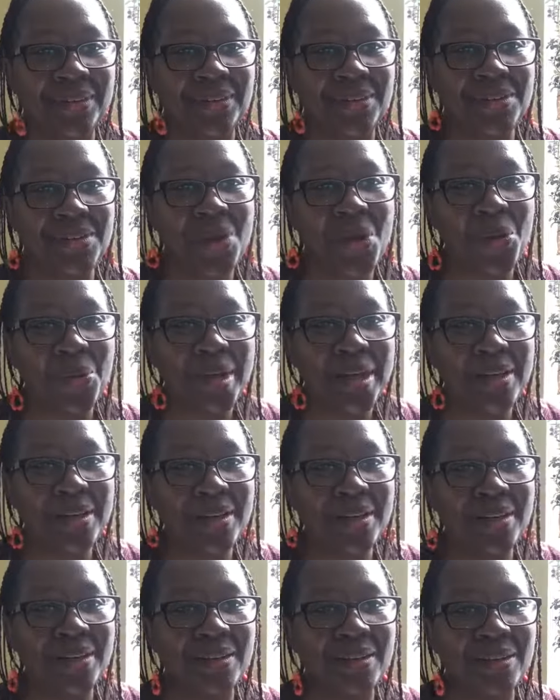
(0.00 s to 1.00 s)

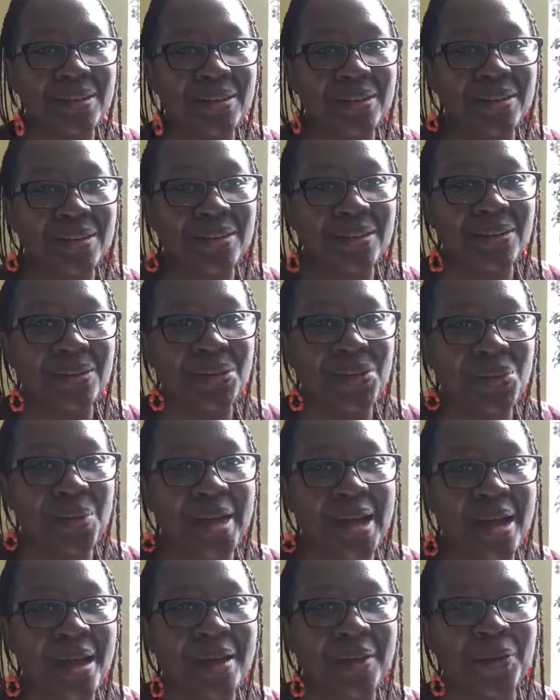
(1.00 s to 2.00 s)
Knowing who
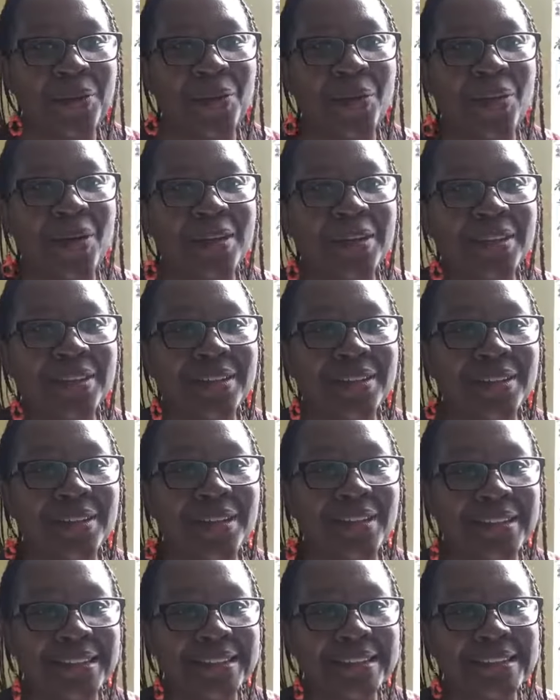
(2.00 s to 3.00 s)
we are in God,
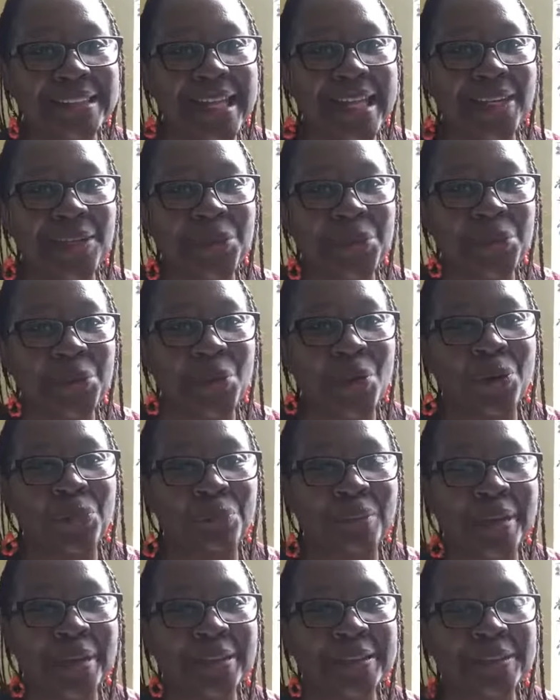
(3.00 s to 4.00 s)
understanding who
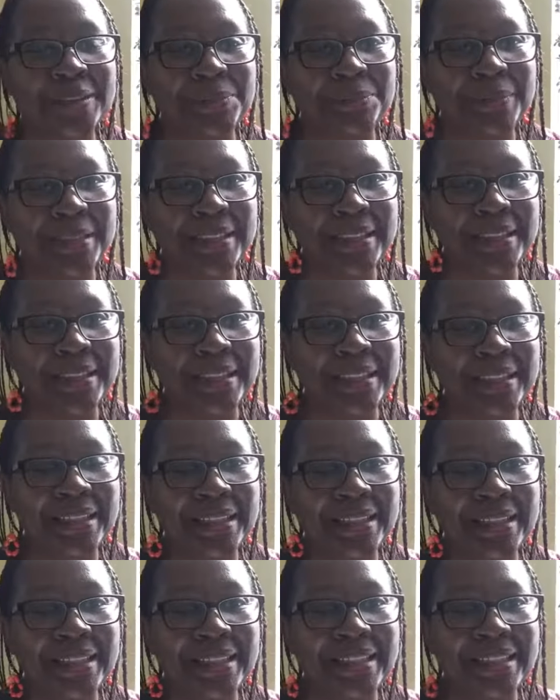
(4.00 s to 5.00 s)
God made us to be,
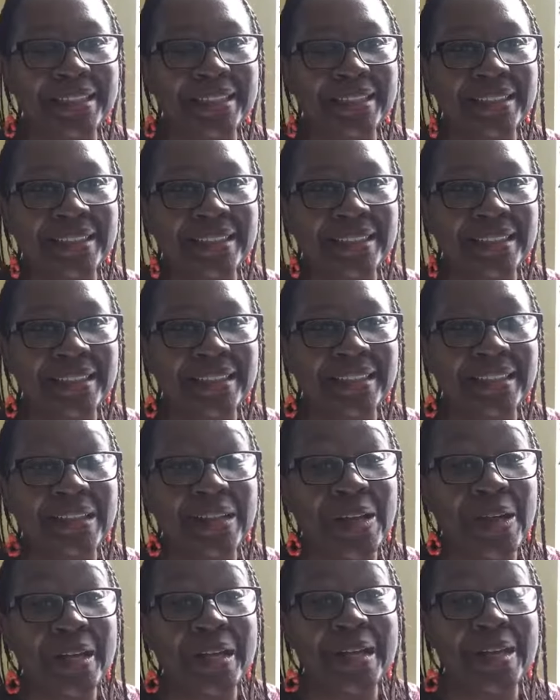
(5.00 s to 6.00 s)

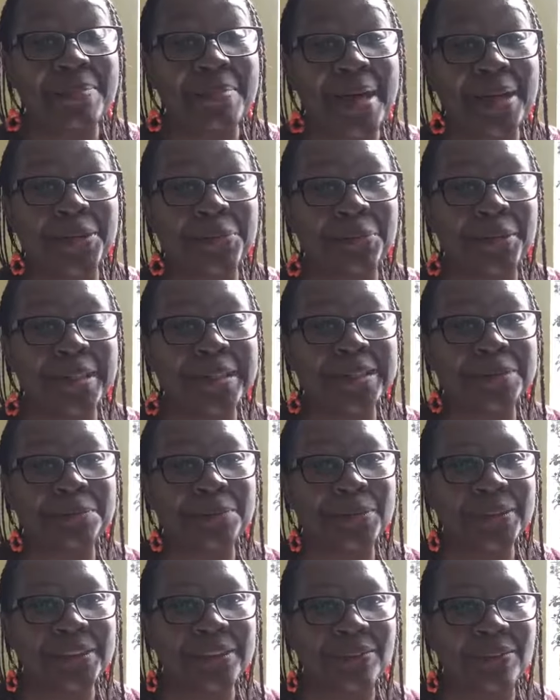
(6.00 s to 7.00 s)
learning about the
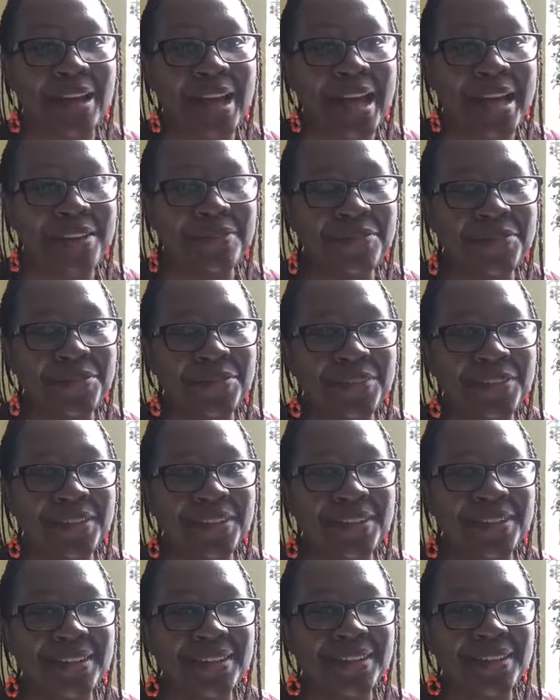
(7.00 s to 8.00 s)
principles of life,
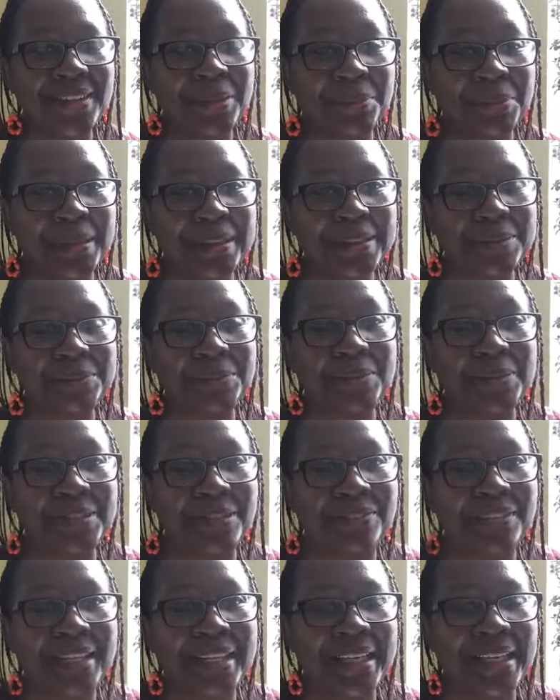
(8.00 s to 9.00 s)
the principles
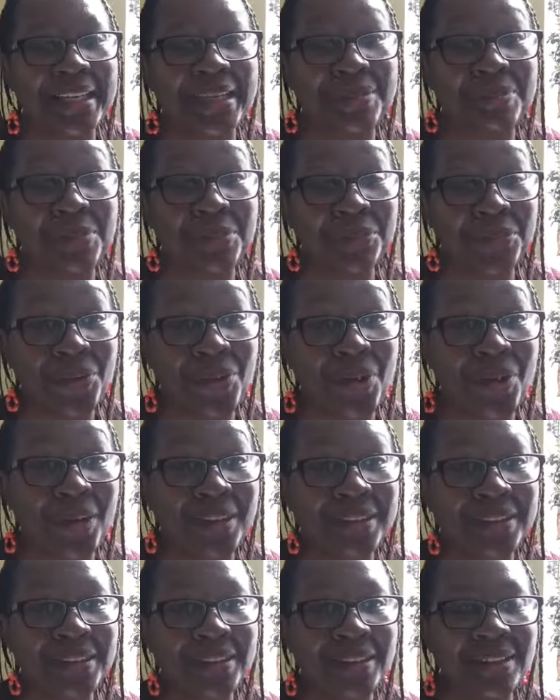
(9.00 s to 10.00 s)
of the kingdom of God,